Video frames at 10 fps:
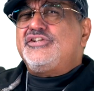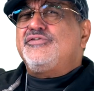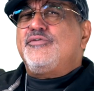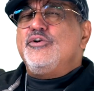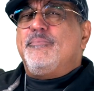
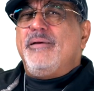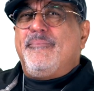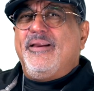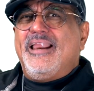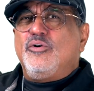is for you
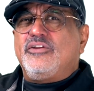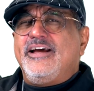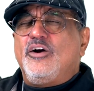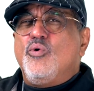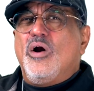people out
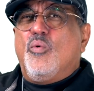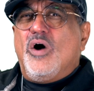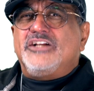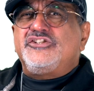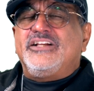there who are
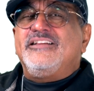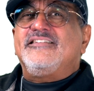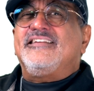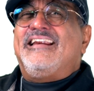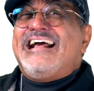watching
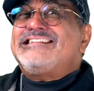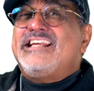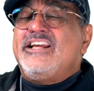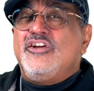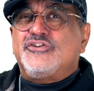this and
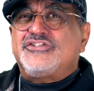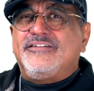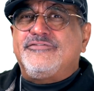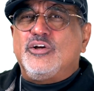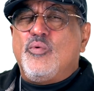asking
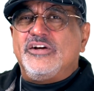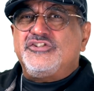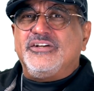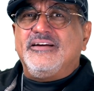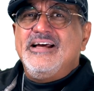yourself the
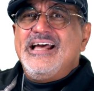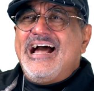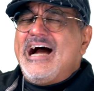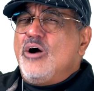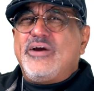question,
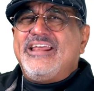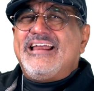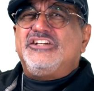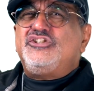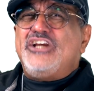how can
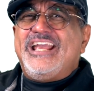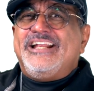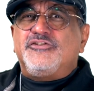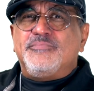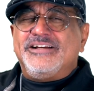I
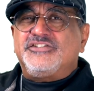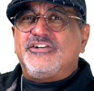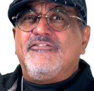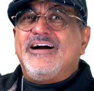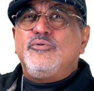change my
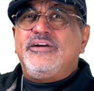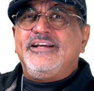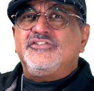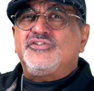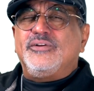
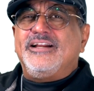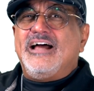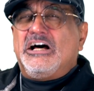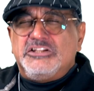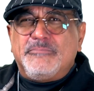surroundings so that
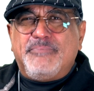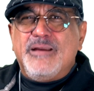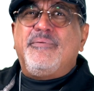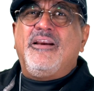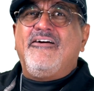other
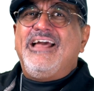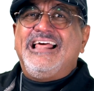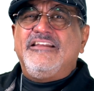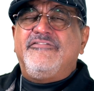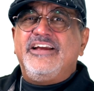people are
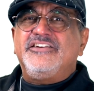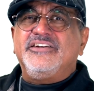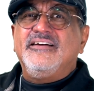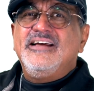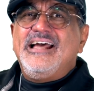
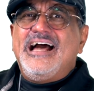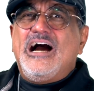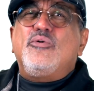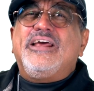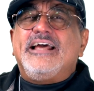elevated?
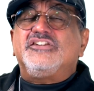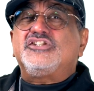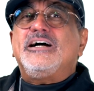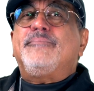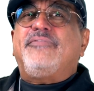How can I
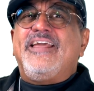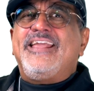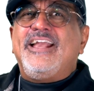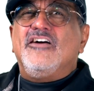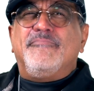stop
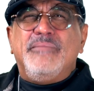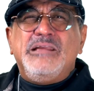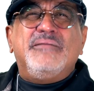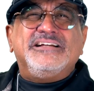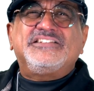thinking of
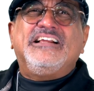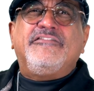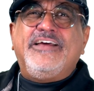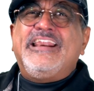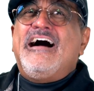me,
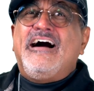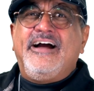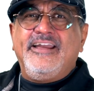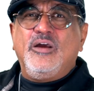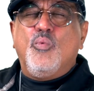myself, and
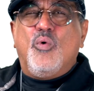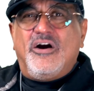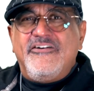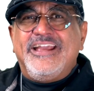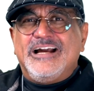I, and
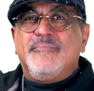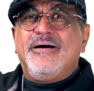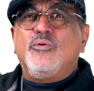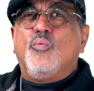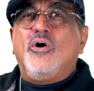worrying
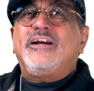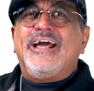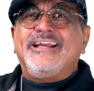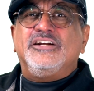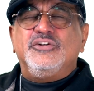about what
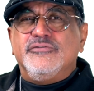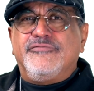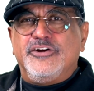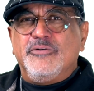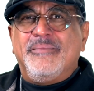I can do
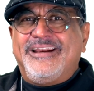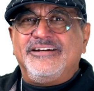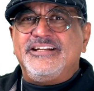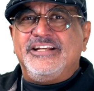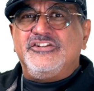for
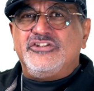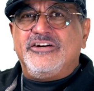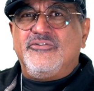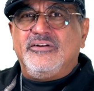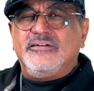humanity in
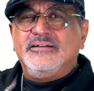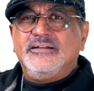general?